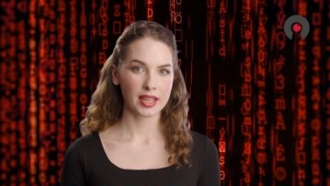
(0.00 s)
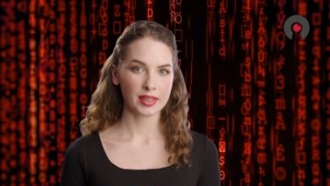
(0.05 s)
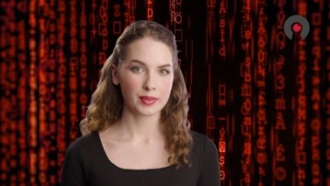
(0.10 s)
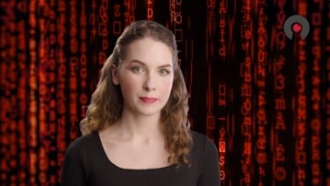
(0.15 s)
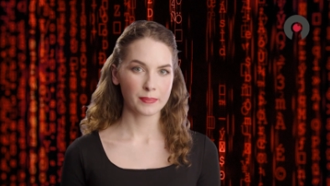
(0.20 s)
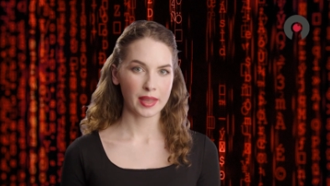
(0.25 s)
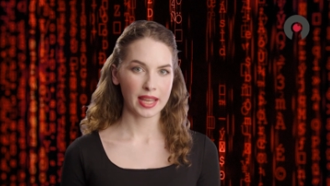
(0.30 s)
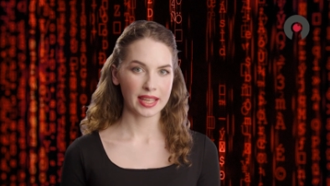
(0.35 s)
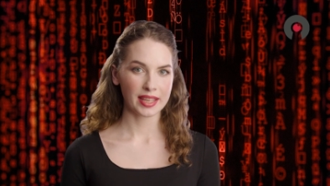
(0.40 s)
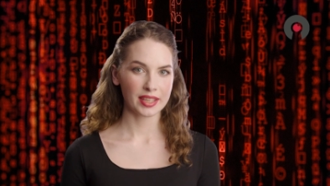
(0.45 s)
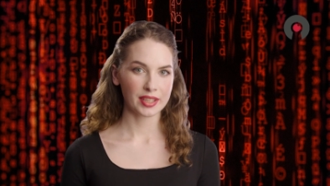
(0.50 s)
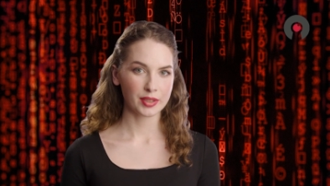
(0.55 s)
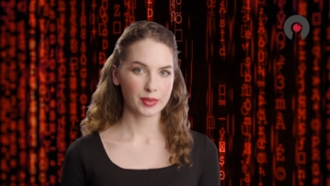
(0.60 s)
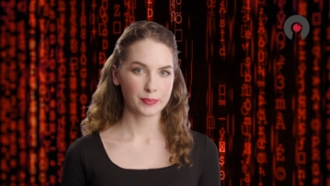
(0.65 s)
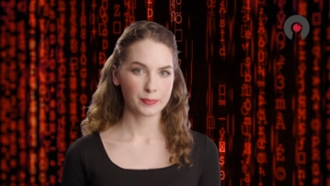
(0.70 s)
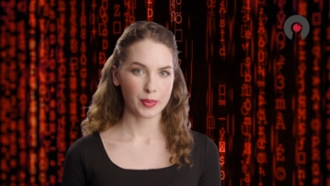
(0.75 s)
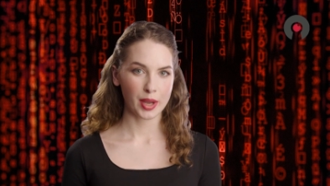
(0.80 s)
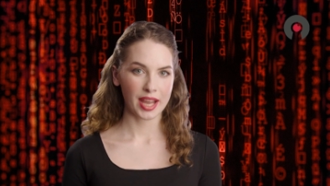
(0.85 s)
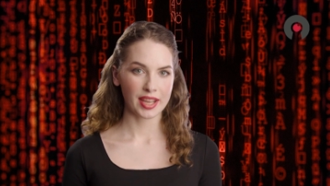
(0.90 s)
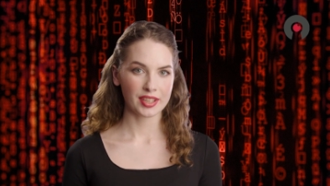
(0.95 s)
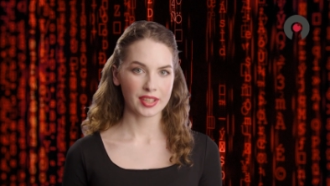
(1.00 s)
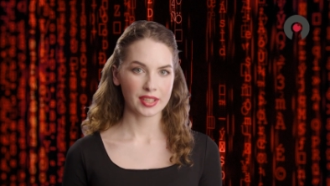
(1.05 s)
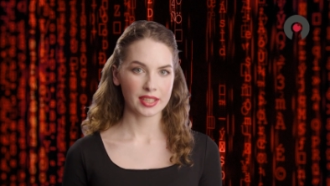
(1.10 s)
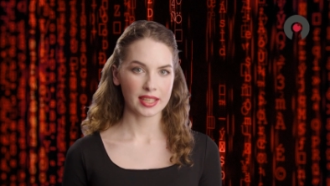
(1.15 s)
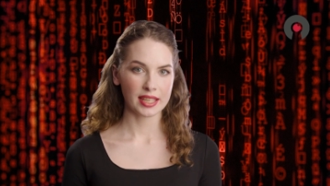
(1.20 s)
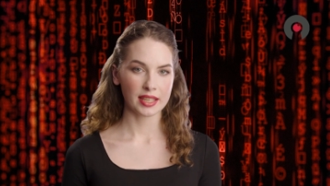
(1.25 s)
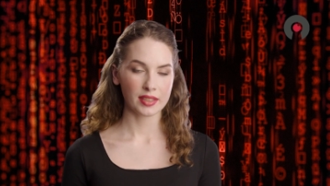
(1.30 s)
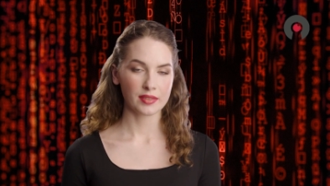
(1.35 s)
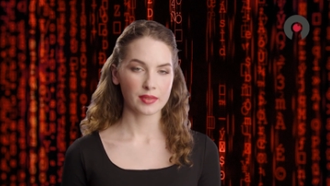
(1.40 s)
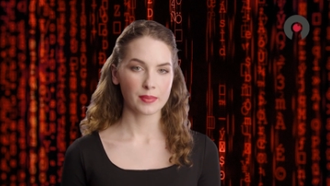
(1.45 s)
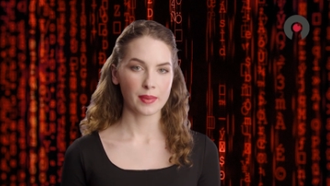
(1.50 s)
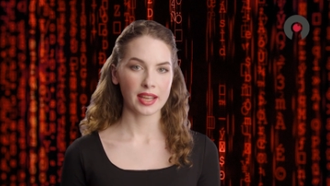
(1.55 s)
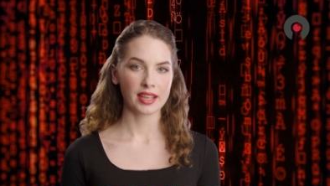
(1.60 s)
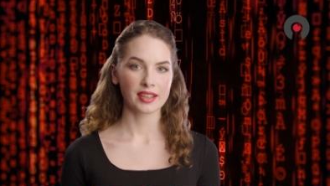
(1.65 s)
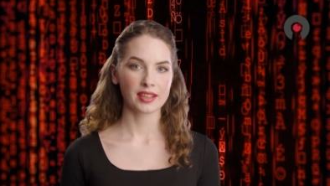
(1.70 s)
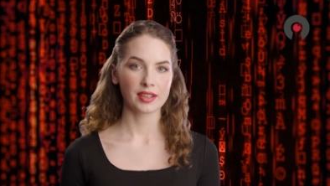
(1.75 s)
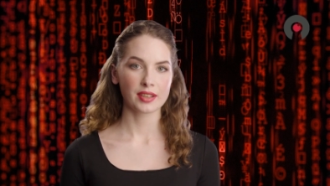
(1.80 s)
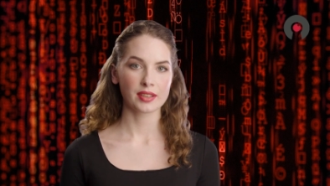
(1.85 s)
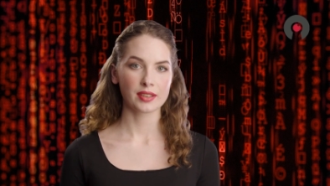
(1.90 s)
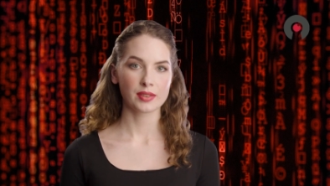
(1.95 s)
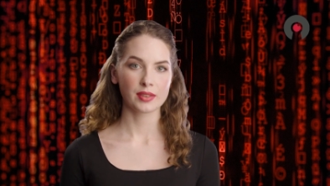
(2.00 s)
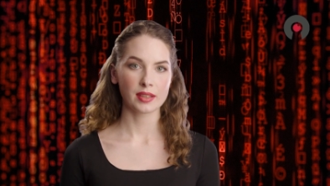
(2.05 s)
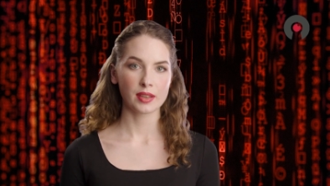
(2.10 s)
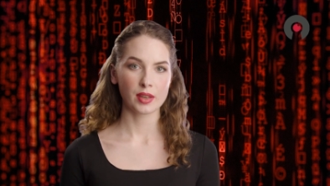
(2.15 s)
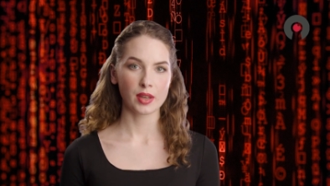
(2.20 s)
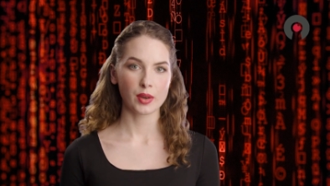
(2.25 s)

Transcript: value placed on personal information,